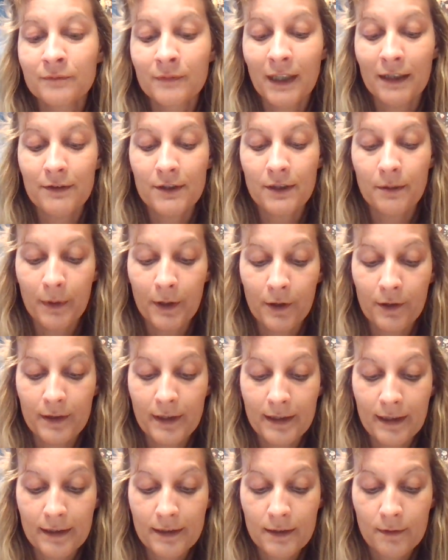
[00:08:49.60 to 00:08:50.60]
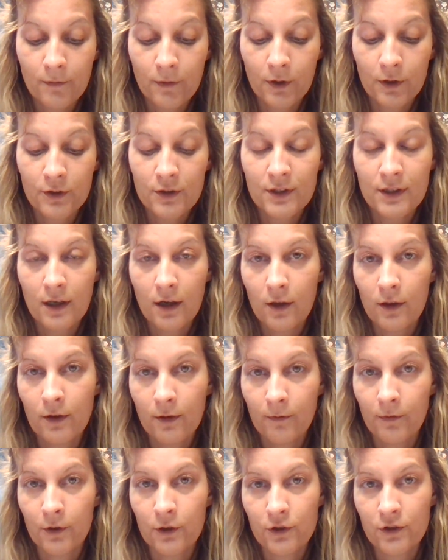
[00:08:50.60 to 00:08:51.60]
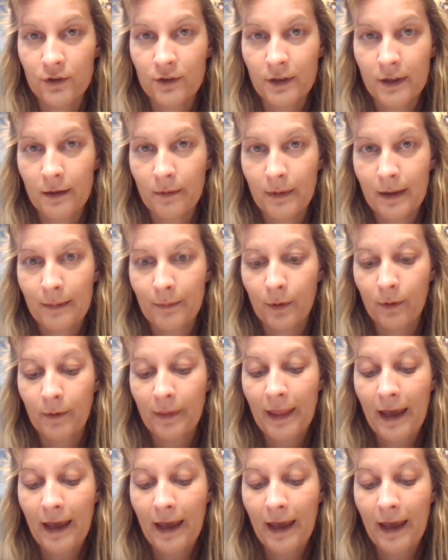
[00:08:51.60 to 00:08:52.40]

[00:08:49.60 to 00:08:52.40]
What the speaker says: I was comparing this verse to other versions of the Bible,